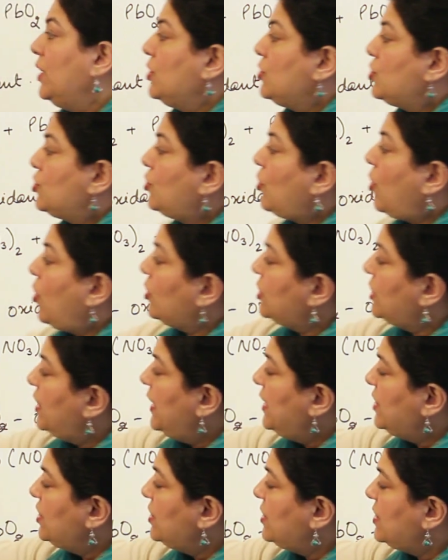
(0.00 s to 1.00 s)
So the
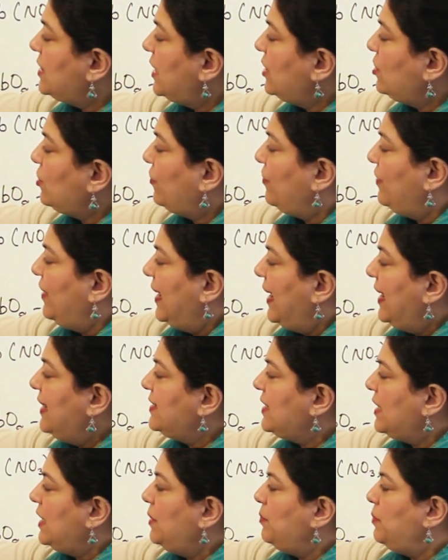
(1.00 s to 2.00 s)
oxidation state of
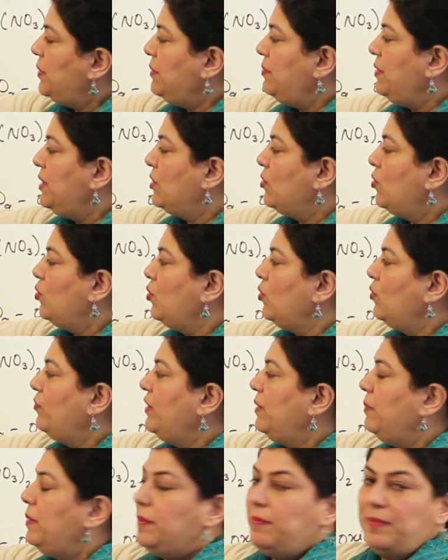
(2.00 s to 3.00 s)
lead in PbO
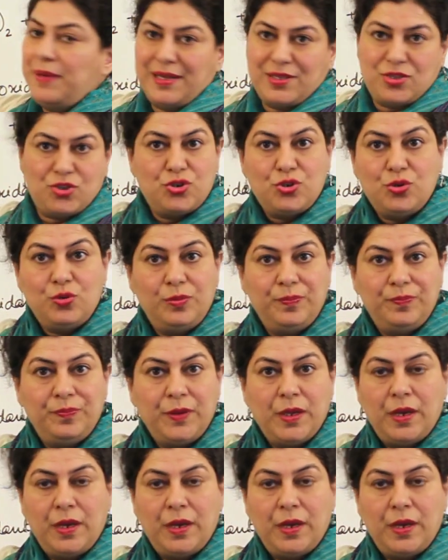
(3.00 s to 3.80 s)
will be plus 2